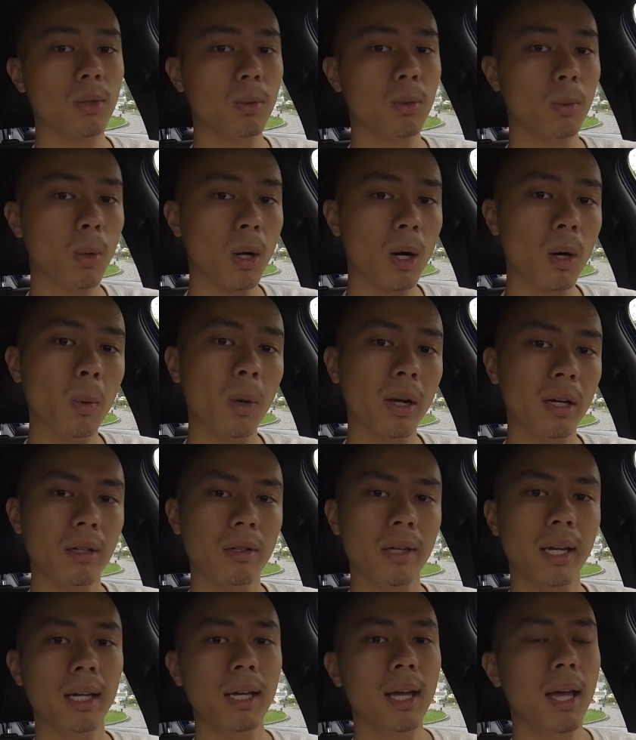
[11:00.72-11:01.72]
who were
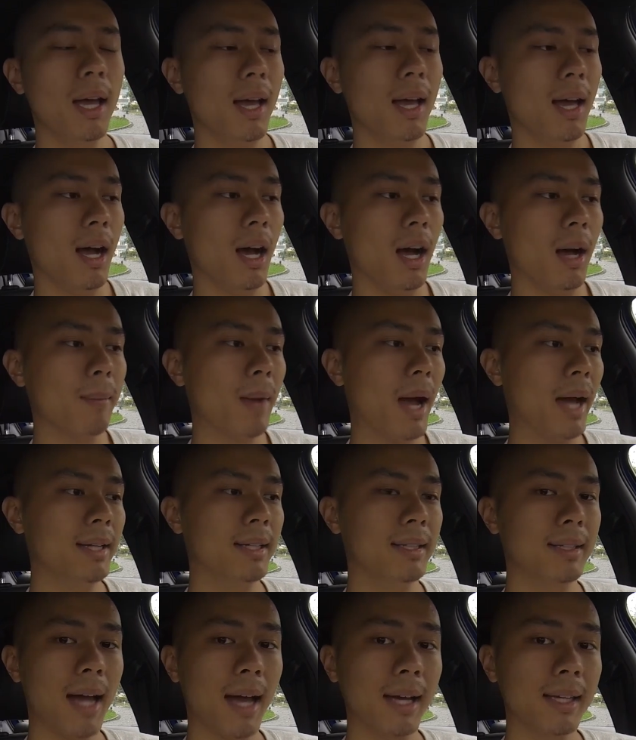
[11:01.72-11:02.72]
wondering, I
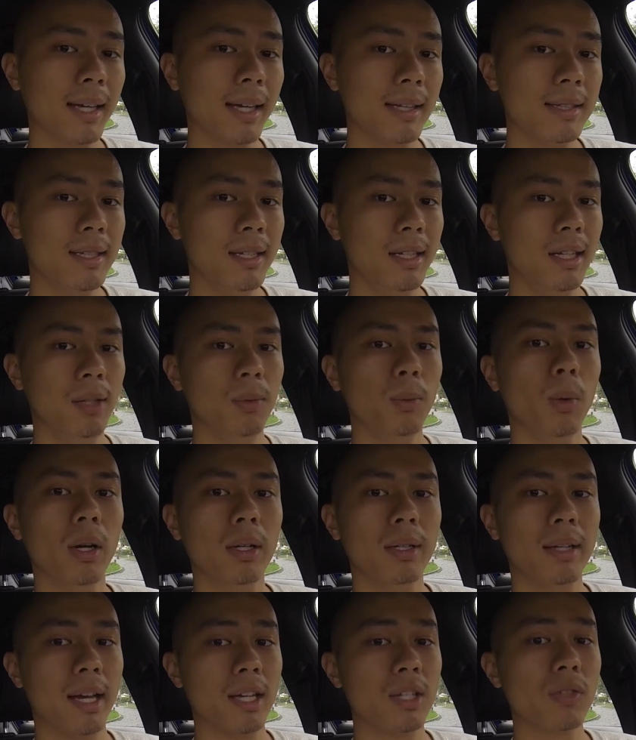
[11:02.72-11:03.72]
did not get
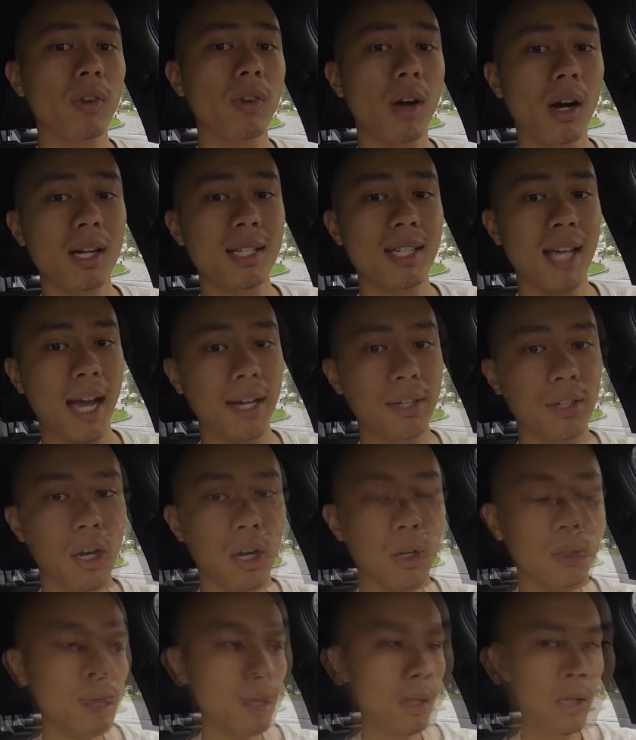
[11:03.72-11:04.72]
TD1'd as far as I
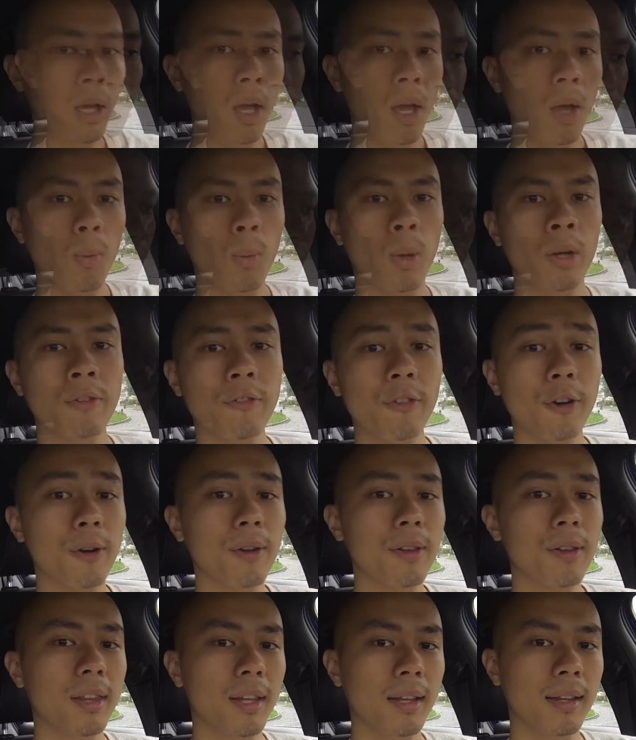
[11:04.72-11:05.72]
know. One
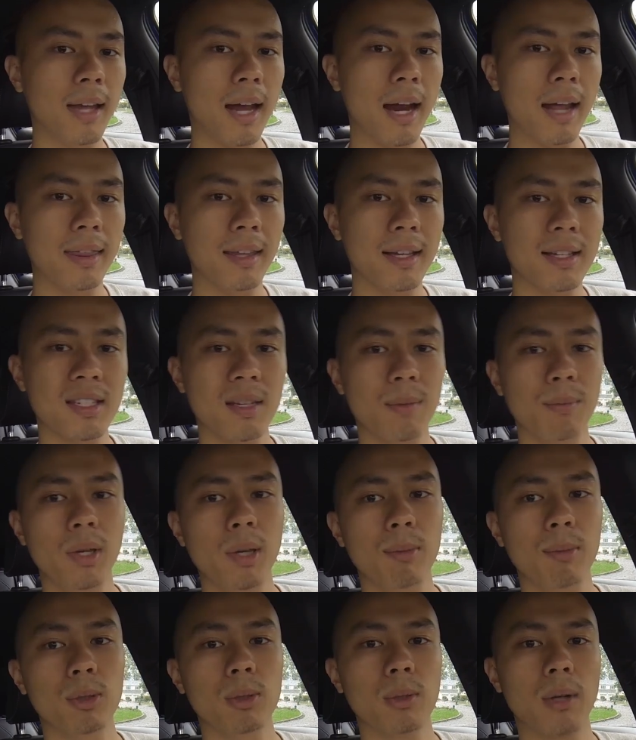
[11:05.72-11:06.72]
further thing that I think some
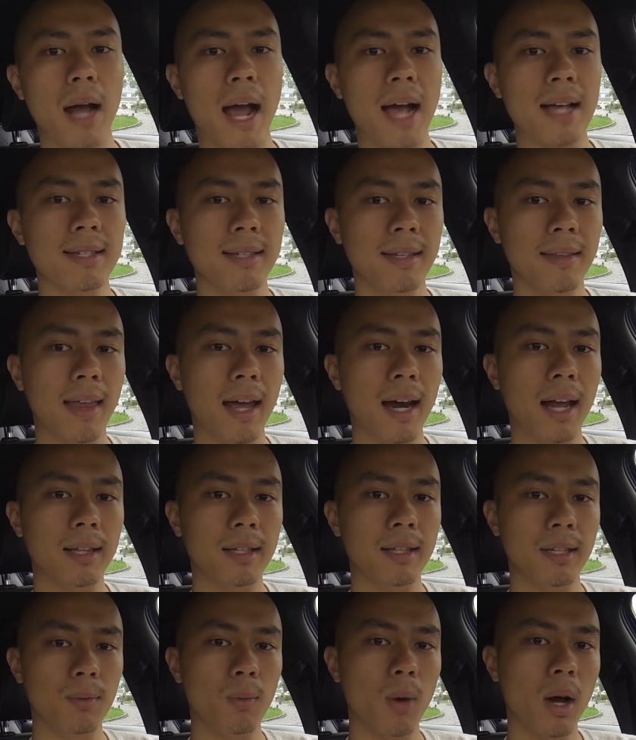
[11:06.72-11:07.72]
people were asking that I
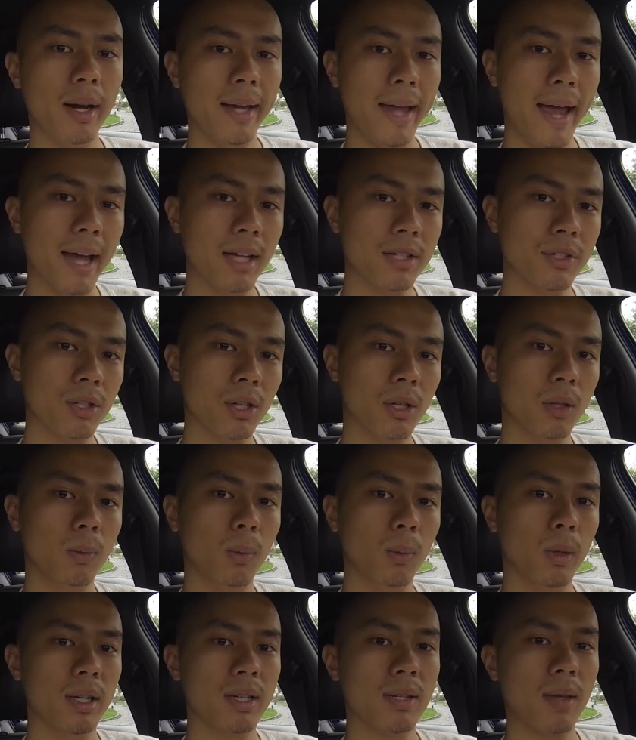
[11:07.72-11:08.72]
did want to answer
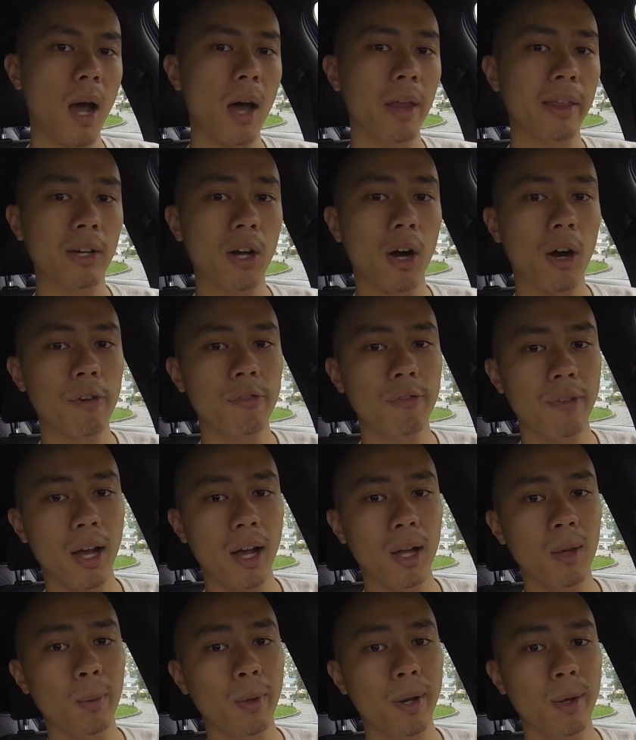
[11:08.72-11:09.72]
was how the car
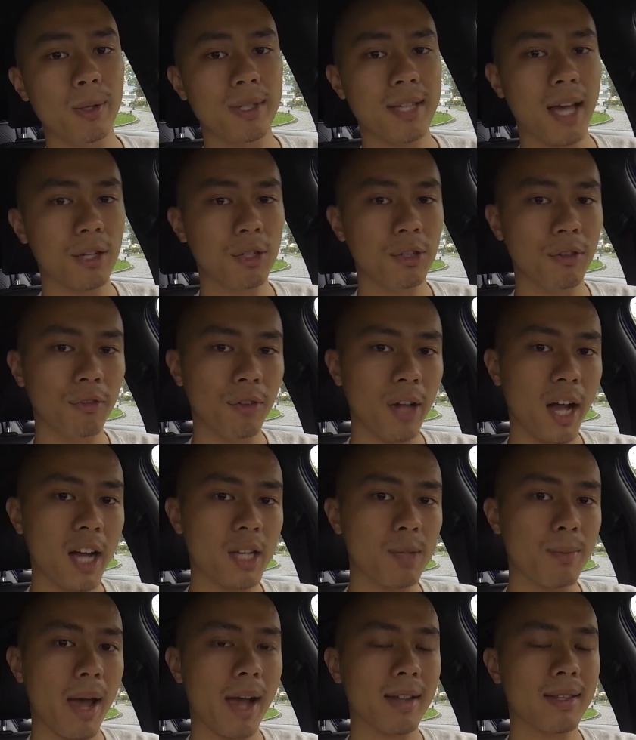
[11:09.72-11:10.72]
felt when it was actually
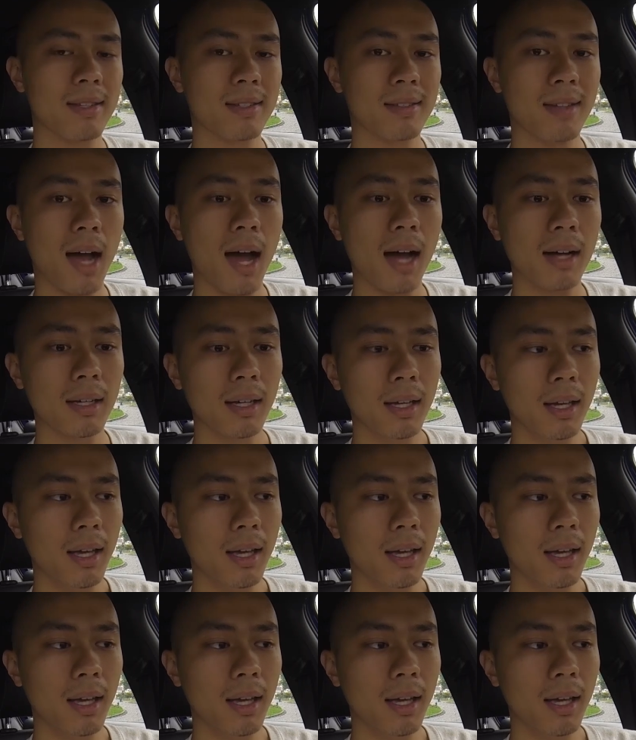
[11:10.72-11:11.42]
flashed back to stock.